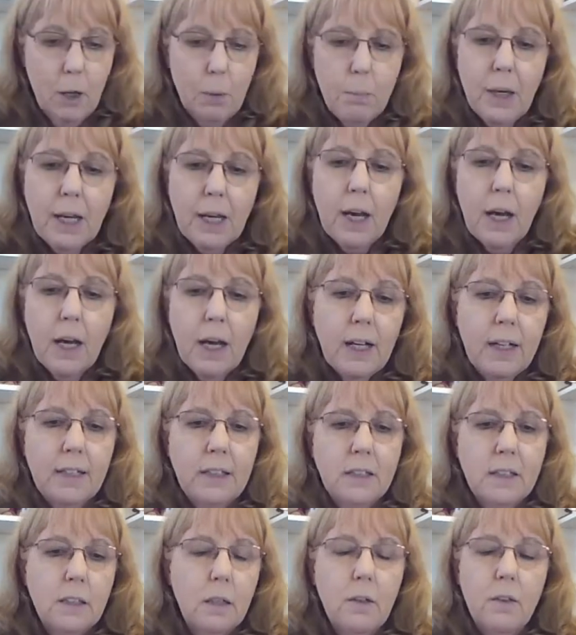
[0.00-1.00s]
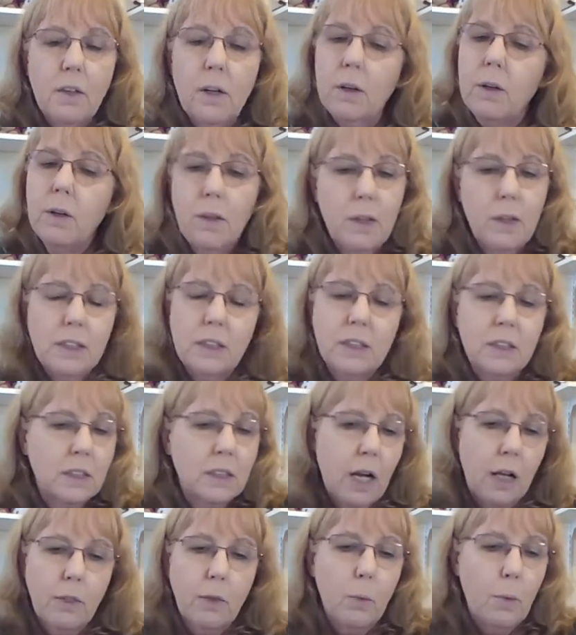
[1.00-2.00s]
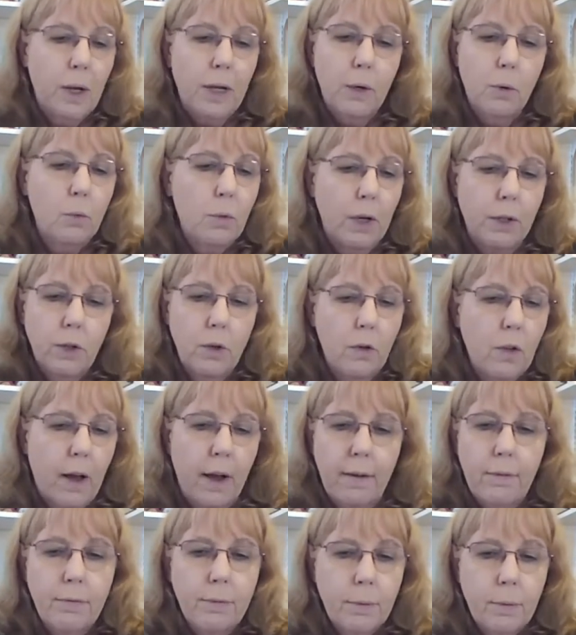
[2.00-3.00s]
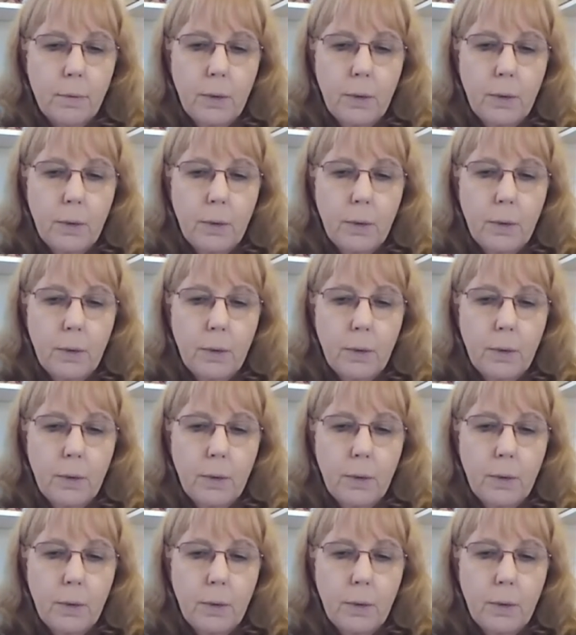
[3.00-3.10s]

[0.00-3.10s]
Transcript: because this is not the way to run your life.